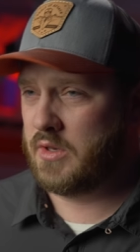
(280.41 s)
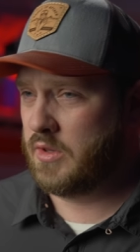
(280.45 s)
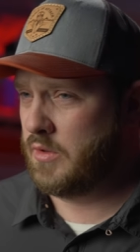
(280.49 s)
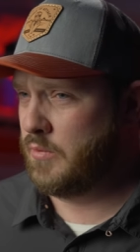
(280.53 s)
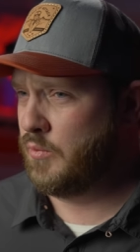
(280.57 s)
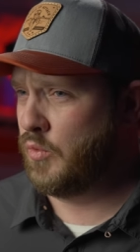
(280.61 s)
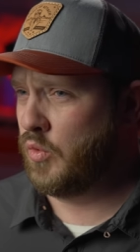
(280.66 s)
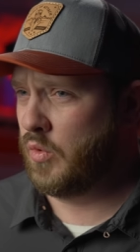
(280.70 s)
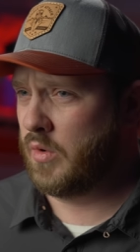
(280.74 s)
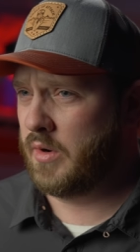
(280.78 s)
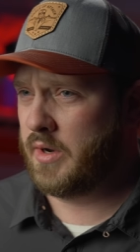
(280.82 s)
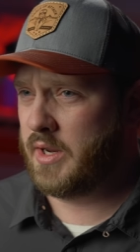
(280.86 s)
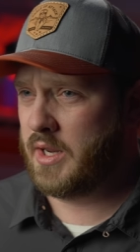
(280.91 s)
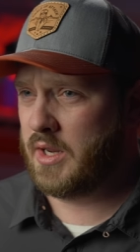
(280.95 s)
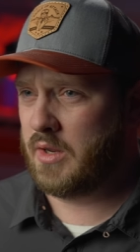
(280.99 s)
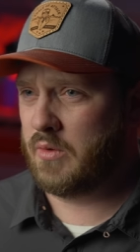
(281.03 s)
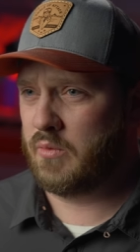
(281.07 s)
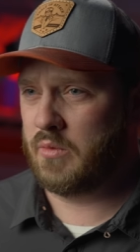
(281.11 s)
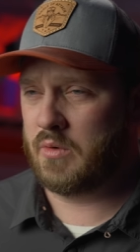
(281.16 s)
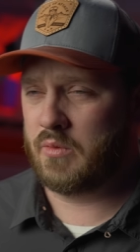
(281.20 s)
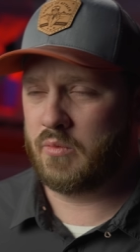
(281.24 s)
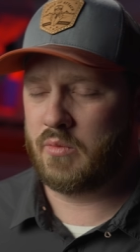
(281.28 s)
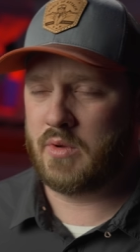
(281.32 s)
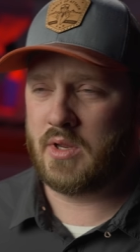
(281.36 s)
in the morning
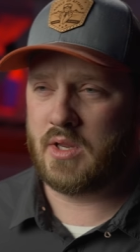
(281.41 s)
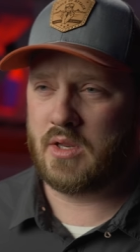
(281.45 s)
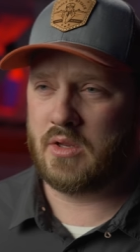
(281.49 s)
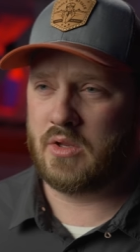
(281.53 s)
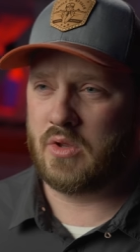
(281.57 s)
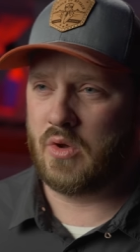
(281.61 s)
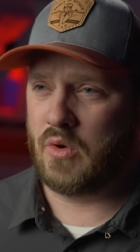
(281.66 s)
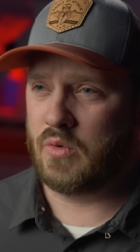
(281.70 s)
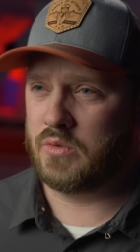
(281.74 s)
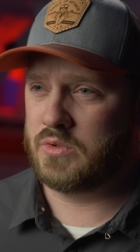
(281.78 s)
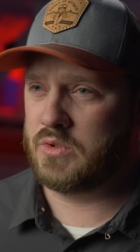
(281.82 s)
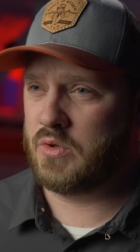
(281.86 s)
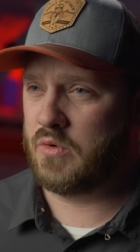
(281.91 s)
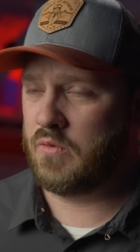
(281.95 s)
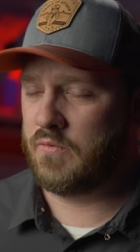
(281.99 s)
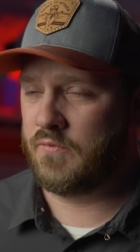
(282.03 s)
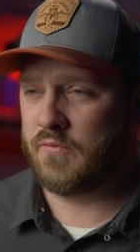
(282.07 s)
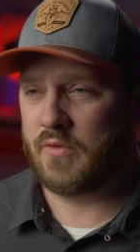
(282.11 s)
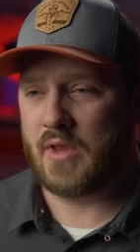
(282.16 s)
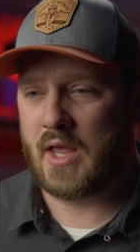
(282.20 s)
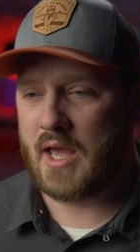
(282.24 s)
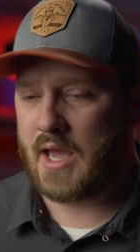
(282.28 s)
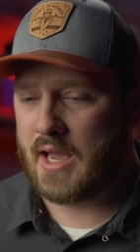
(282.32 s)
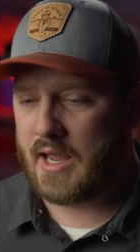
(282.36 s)
when we go to
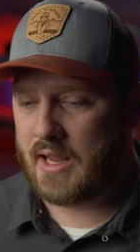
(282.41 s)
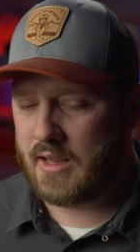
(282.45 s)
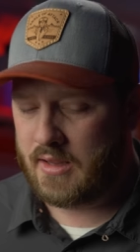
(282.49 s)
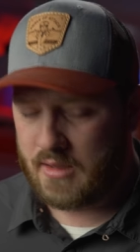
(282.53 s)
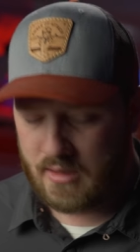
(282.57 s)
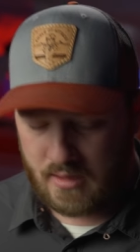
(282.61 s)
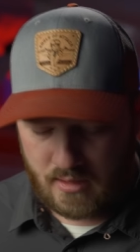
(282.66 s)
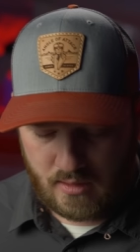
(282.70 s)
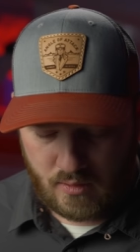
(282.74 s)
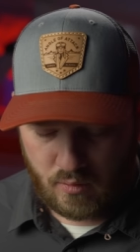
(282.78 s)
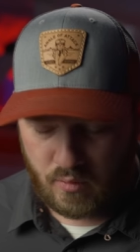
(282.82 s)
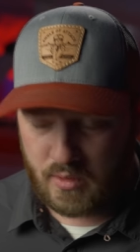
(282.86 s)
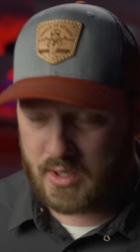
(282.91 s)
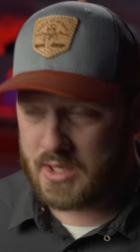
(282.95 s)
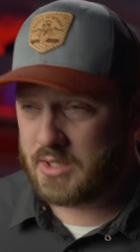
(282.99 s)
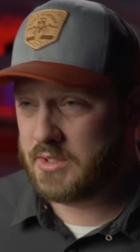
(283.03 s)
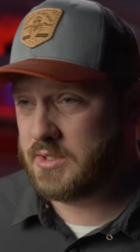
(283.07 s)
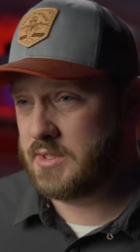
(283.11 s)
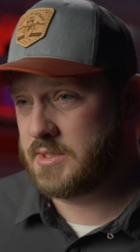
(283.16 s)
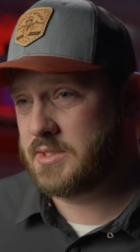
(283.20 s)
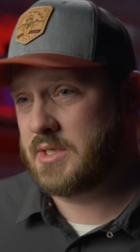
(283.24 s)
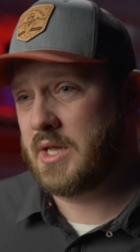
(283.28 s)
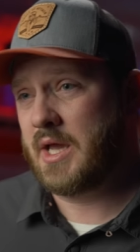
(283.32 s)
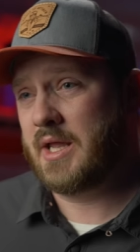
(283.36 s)
fly, we can
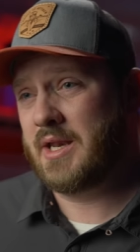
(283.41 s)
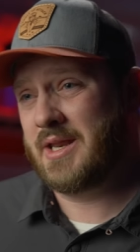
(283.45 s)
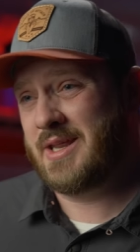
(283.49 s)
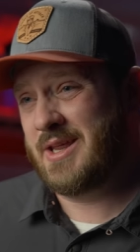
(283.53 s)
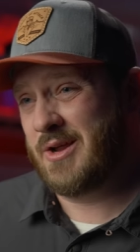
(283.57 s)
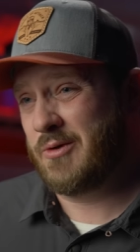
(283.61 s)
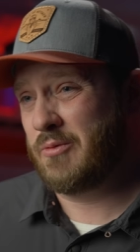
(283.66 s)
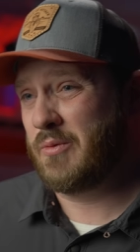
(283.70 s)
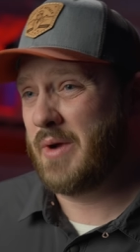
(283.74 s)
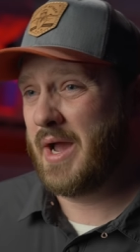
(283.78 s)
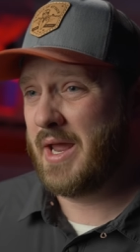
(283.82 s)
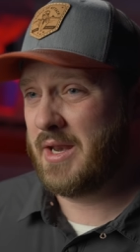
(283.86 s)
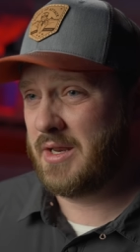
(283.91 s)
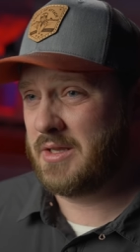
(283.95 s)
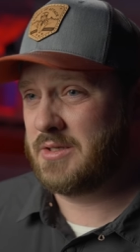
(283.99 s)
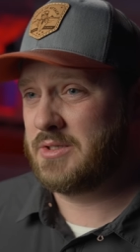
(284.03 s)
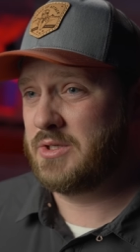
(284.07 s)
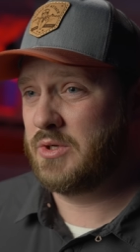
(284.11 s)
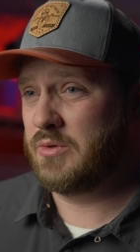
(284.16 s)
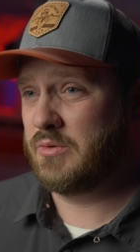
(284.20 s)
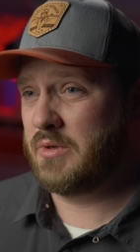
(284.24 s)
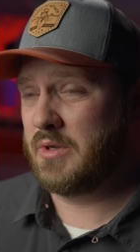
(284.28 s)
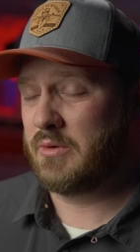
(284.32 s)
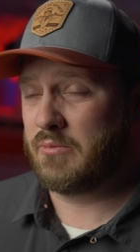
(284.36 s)
just kind of get right
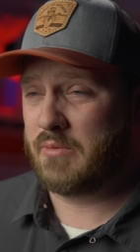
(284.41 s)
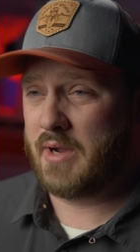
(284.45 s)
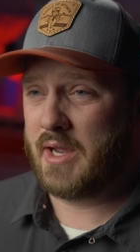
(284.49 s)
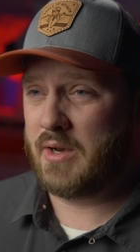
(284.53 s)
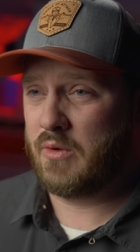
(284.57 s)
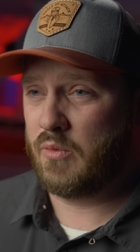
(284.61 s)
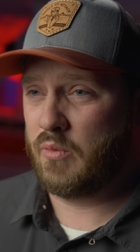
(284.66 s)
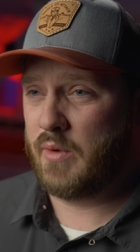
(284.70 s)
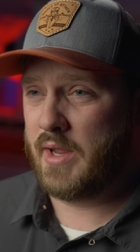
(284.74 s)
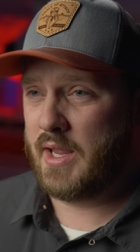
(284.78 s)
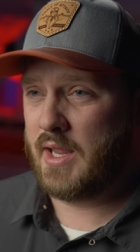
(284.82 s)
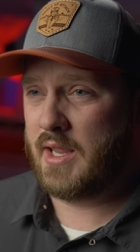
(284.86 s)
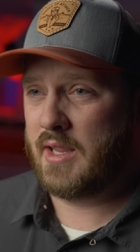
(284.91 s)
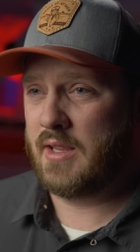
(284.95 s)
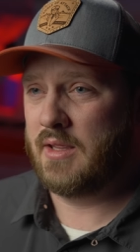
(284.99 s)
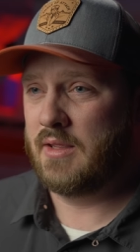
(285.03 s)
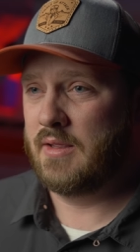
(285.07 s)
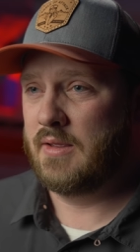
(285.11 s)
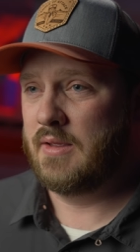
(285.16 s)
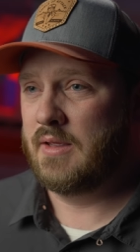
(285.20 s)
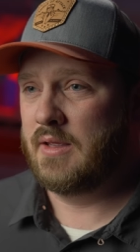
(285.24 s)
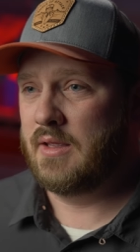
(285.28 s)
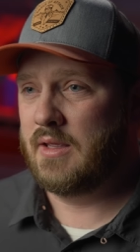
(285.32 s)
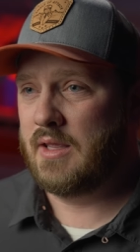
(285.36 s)
into it right away
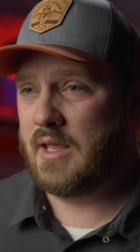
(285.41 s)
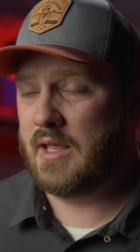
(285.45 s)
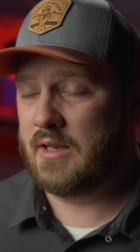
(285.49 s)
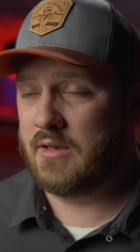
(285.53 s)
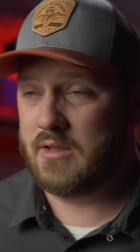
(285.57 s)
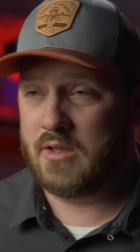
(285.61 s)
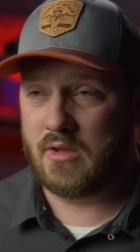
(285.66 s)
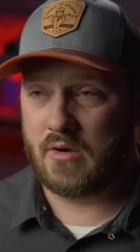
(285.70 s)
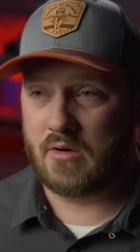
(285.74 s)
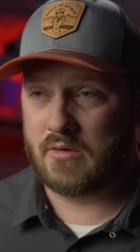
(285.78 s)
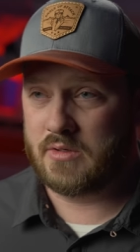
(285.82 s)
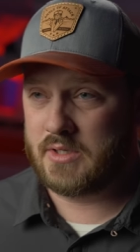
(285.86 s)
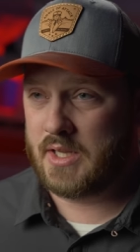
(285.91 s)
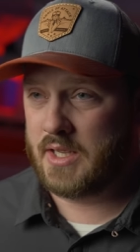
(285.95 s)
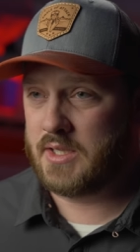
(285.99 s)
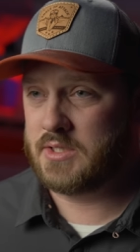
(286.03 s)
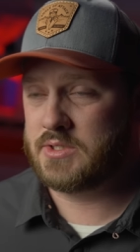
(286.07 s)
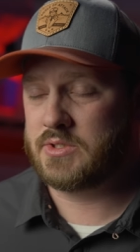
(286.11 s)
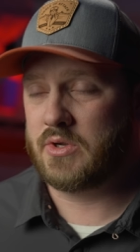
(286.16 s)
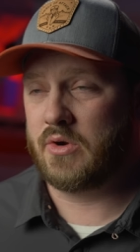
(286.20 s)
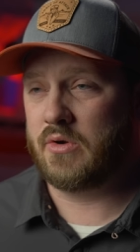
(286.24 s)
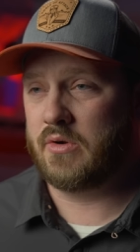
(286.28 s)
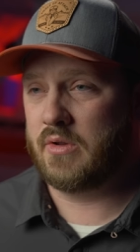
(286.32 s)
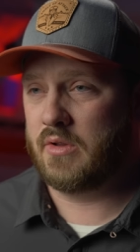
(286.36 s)
and get our day
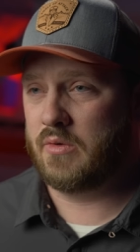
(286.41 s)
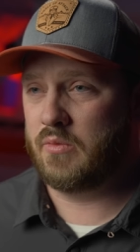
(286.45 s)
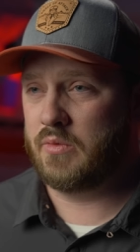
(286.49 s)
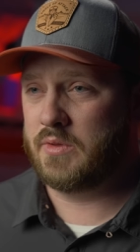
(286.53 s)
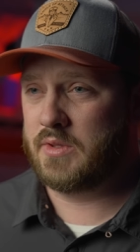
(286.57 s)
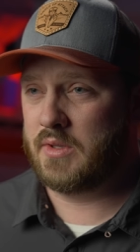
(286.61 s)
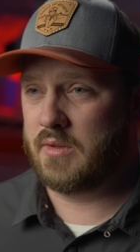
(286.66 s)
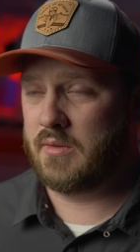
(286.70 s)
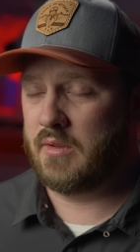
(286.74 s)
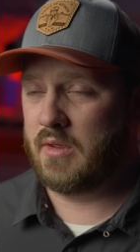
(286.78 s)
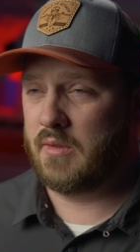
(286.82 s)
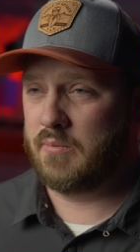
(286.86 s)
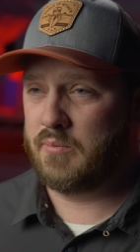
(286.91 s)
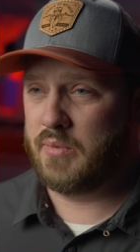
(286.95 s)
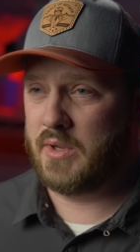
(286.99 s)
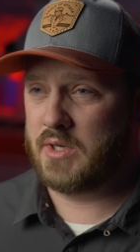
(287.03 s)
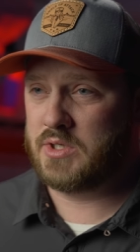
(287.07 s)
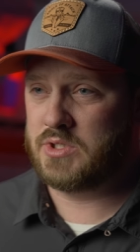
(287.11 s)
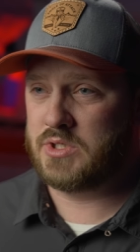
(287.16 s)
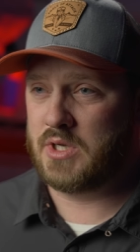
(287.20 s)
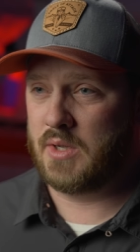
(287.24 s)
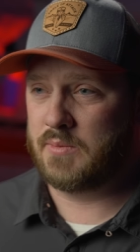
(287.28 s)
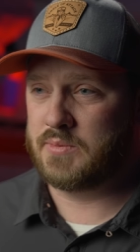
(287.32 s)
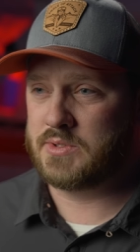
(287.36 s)
started with a, a
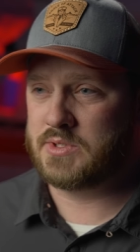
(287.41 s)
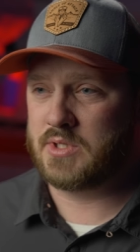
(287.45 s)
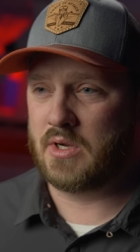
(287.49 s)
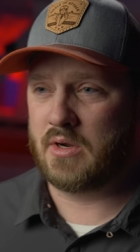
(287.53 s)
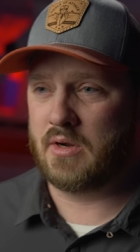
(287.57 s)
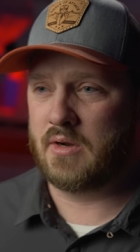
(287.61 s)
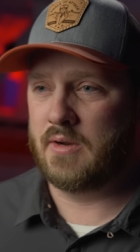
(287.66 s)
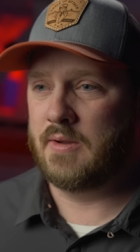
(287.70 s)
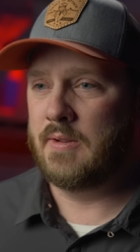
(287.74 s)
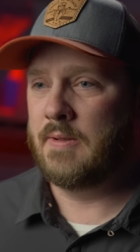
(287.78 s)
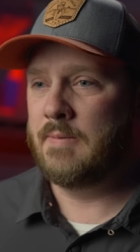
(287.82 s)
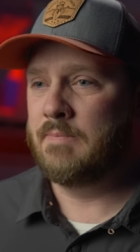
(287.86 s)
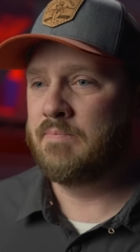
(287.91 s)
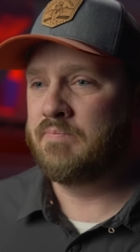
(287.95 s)
big jump start.